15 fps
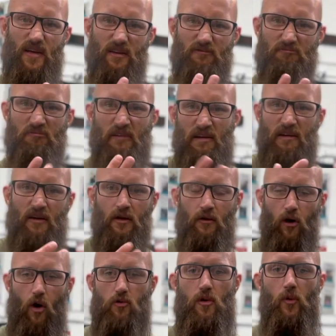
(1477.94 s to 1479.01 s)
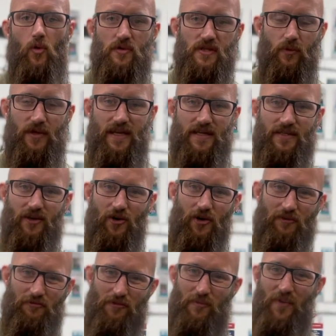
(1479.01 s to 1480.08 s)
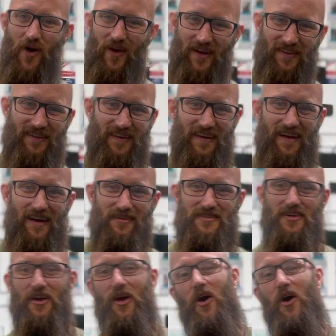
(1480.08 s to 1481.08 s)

and horrible. So we need to kind of remind it how to